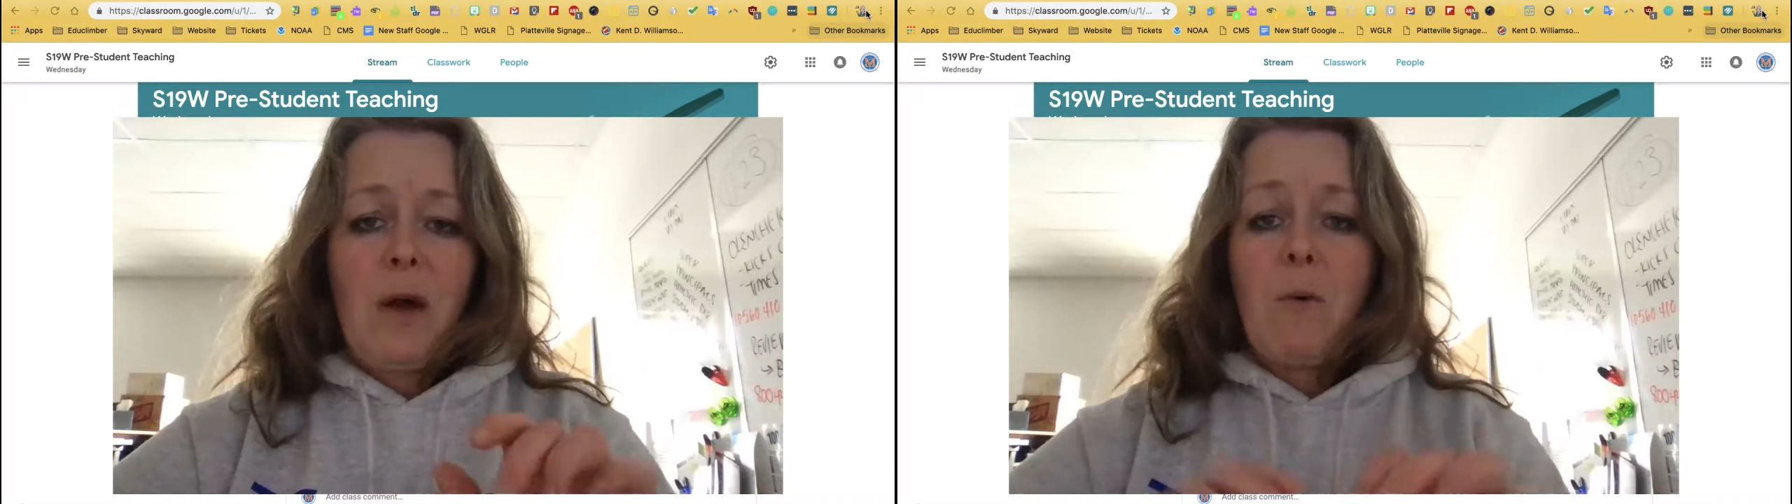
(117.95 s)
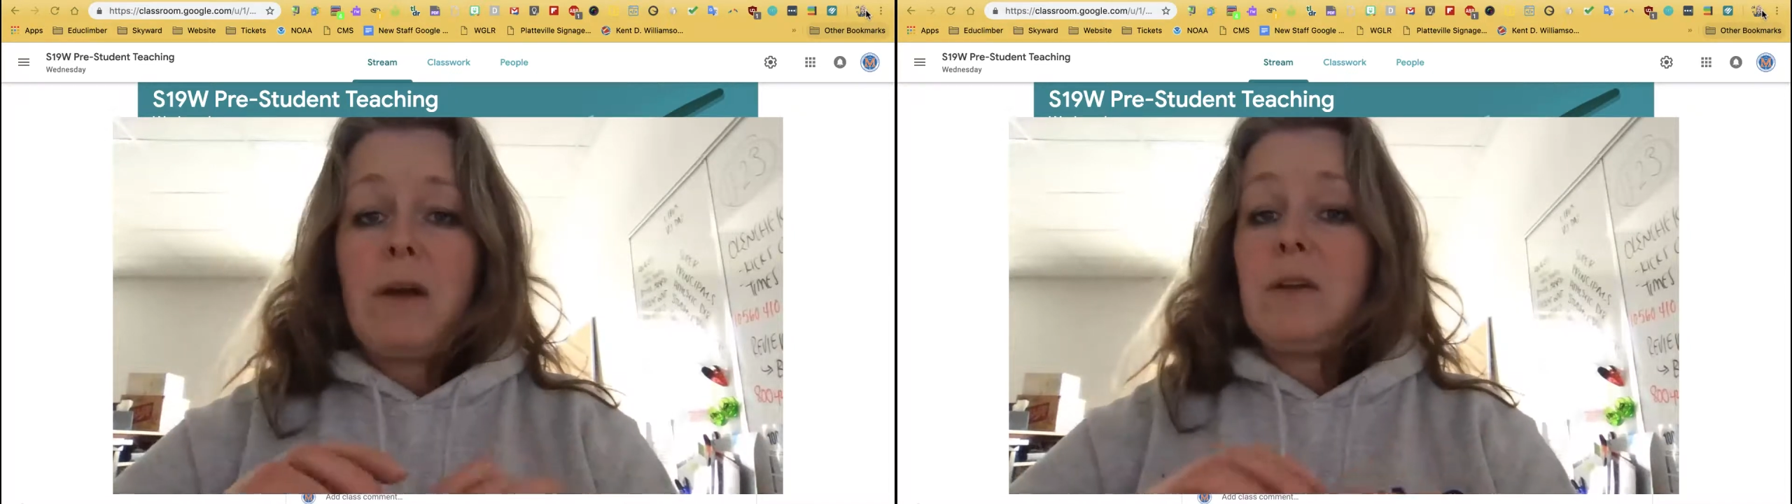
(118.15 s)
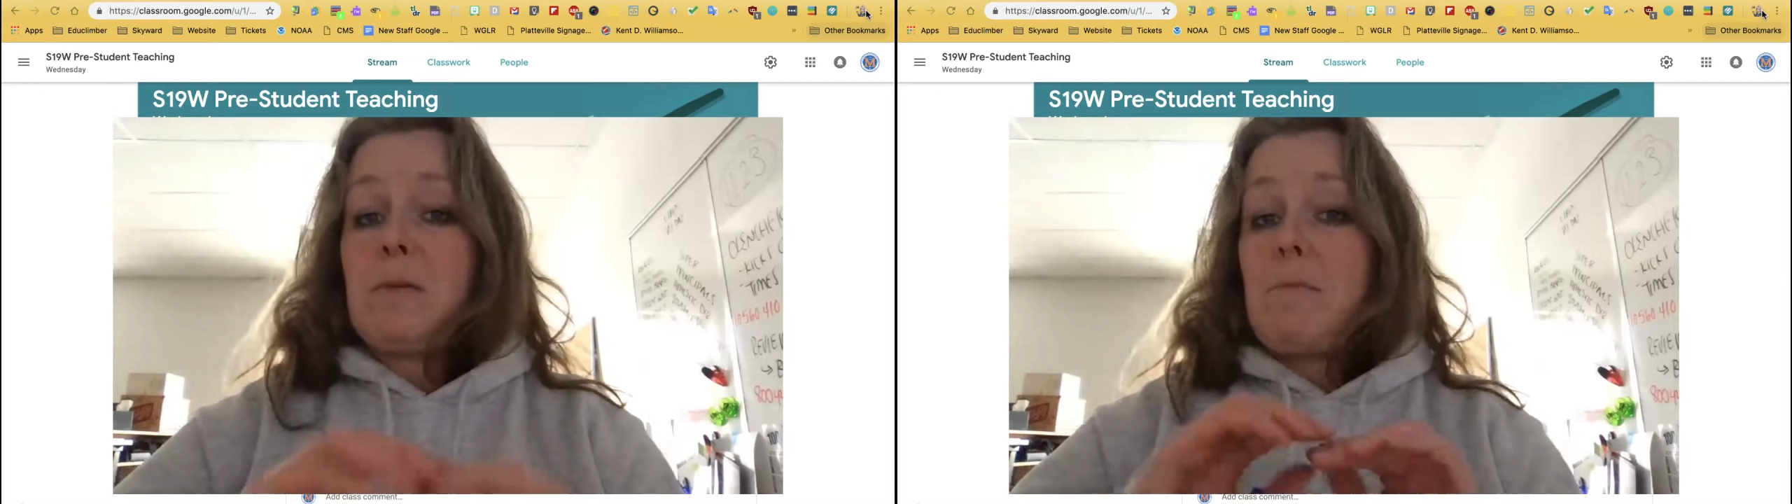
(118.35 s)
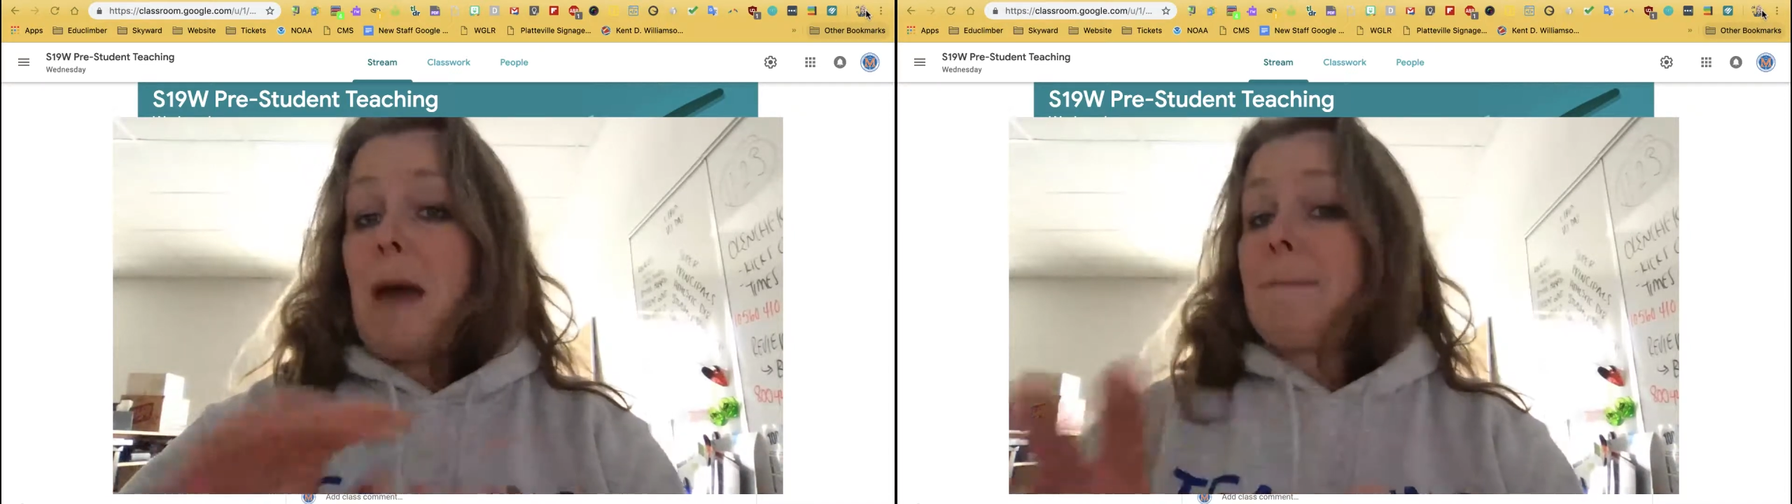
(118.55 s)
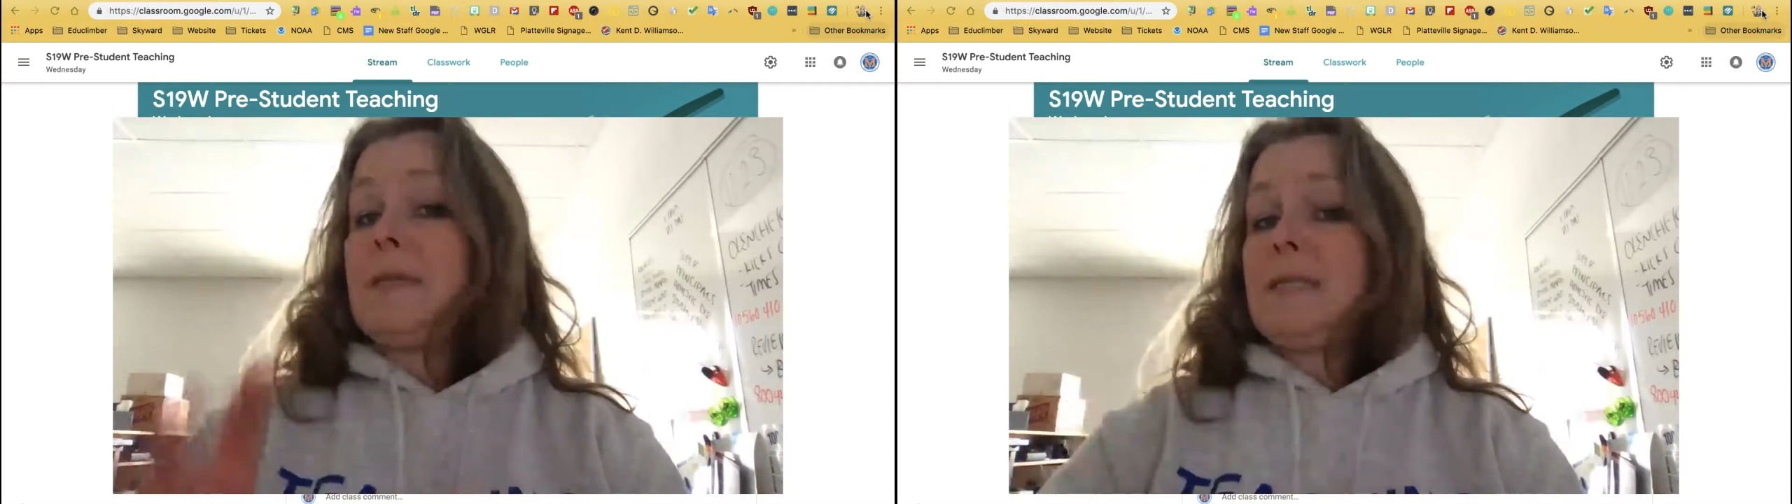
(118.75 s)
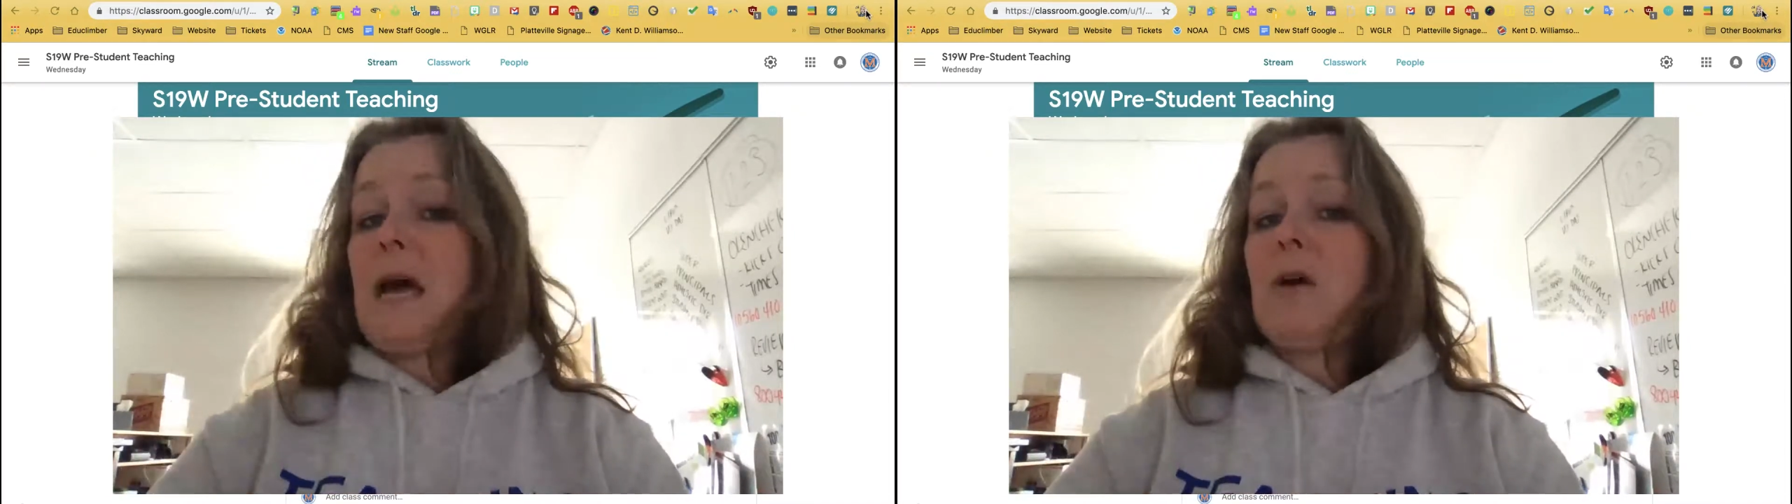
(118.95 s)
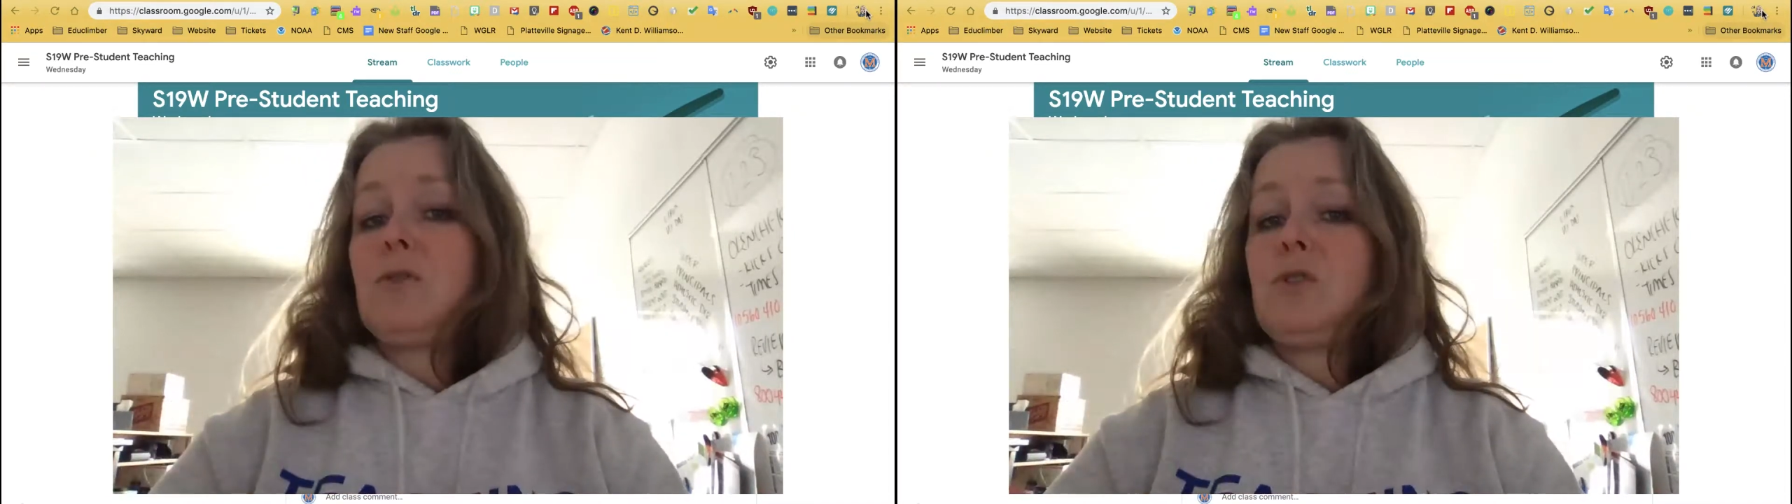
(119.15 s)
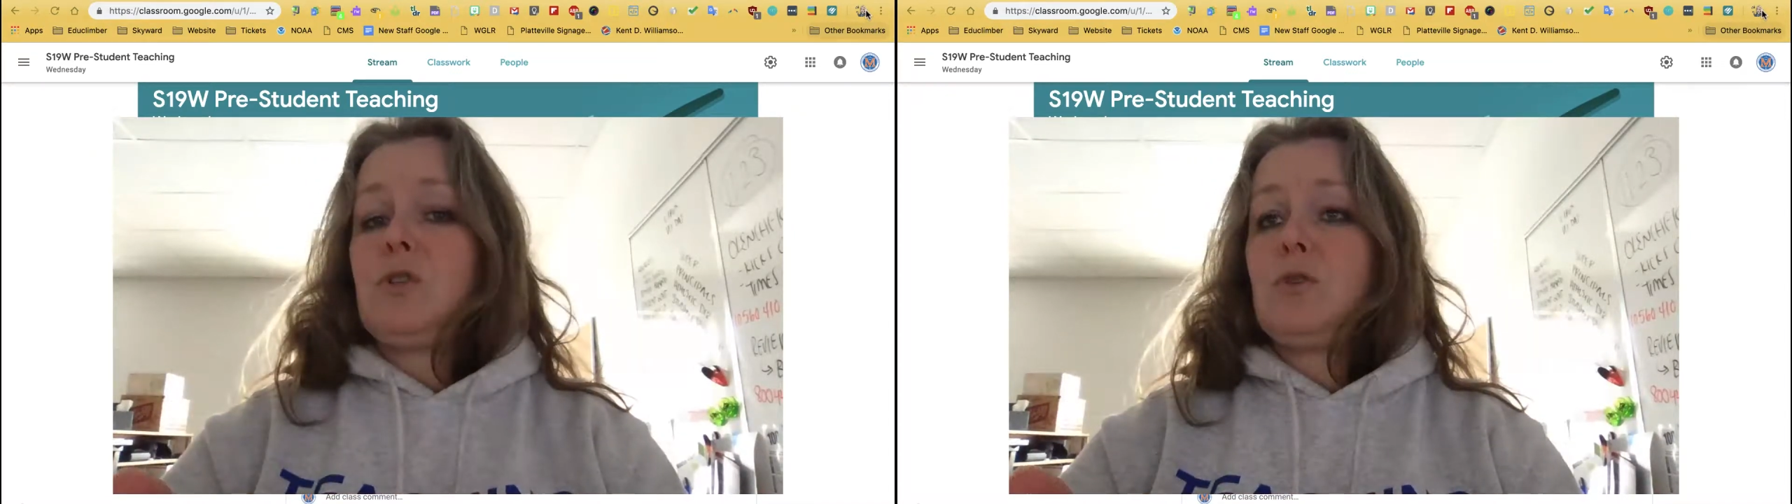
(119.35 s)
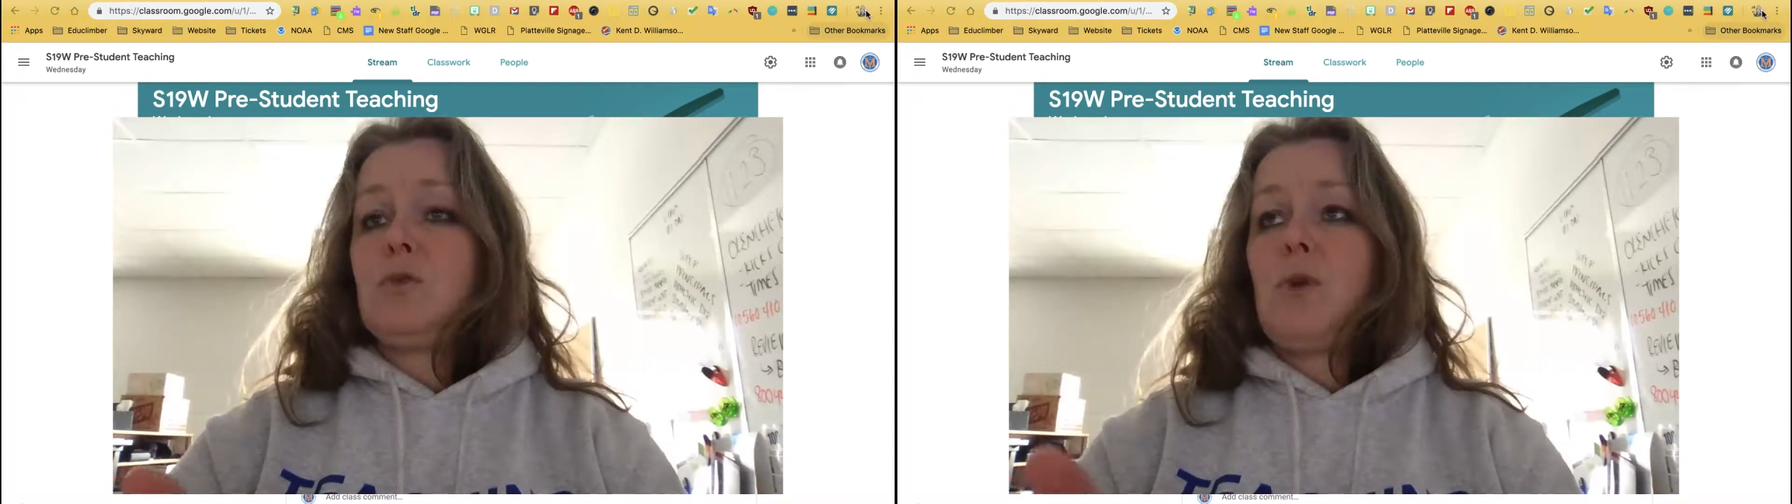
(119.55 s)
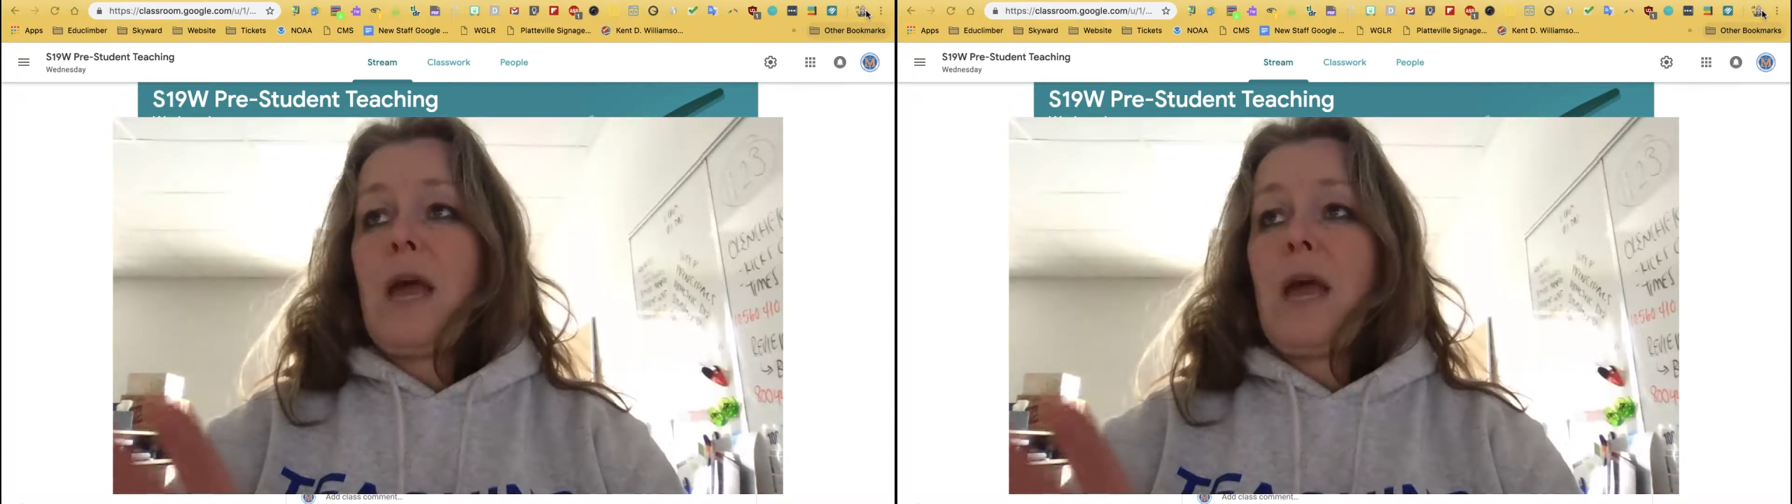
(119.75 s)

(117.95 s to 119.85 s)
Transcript: I want you to map it down to